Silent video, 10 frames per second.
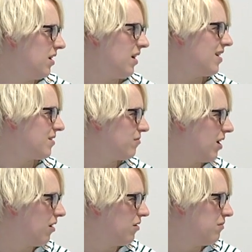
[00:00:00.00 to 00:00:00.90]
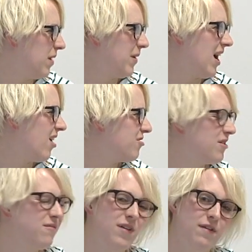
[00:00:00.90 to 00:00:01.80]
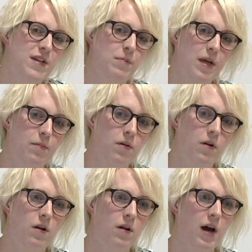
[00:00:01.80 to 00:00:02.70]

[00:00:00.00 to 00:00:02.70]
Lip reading: I don't know, maybe 150 people.